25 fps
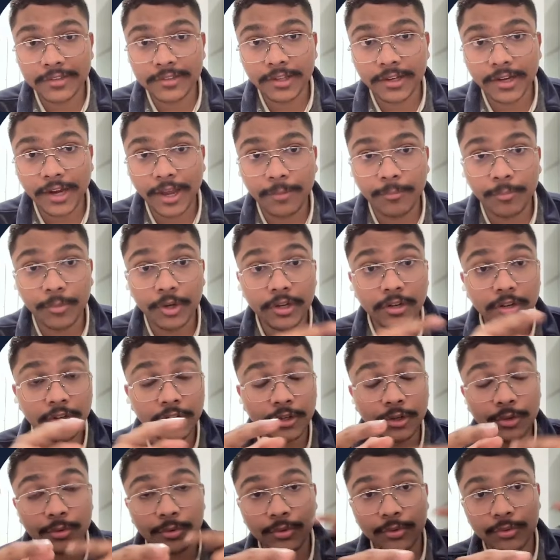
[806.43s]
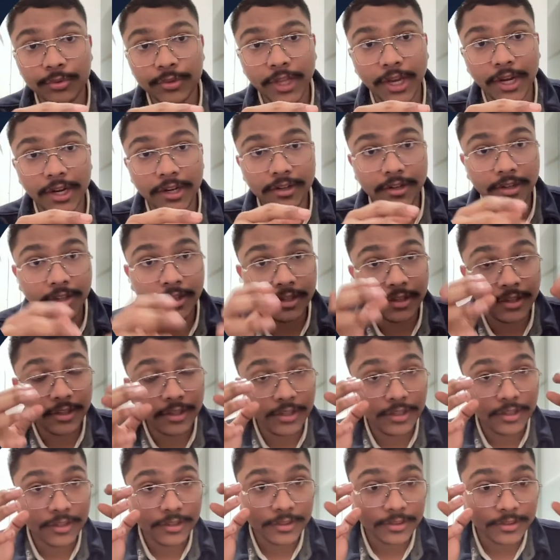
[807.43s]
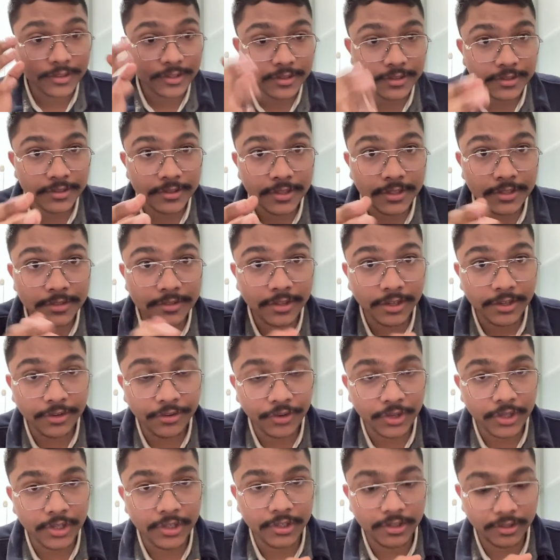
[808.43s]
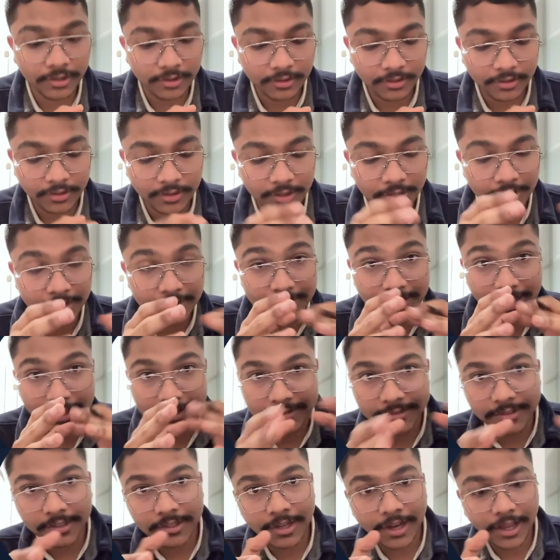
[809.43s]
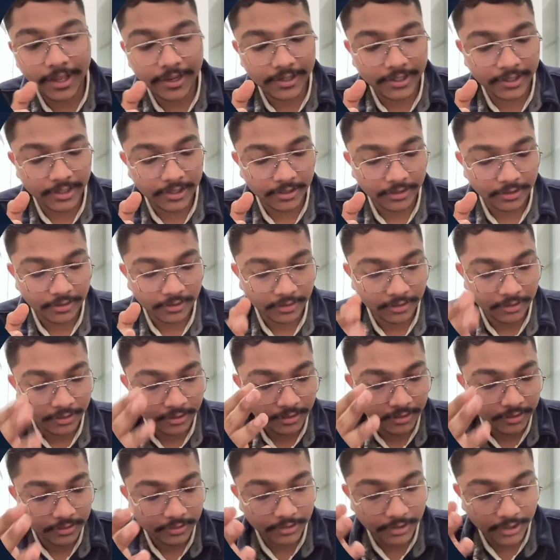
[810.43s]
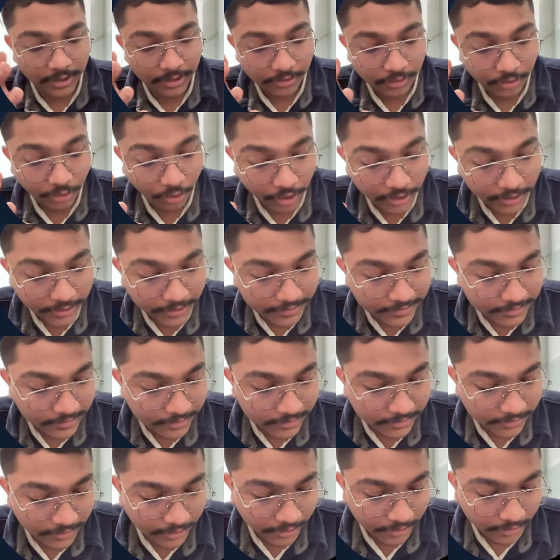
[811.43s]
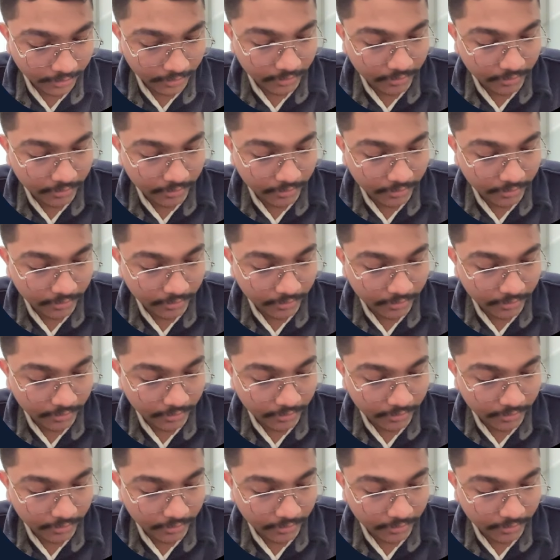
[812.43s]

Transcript: are happened, due to that these things are triggered. That's the clarity. Then context is king.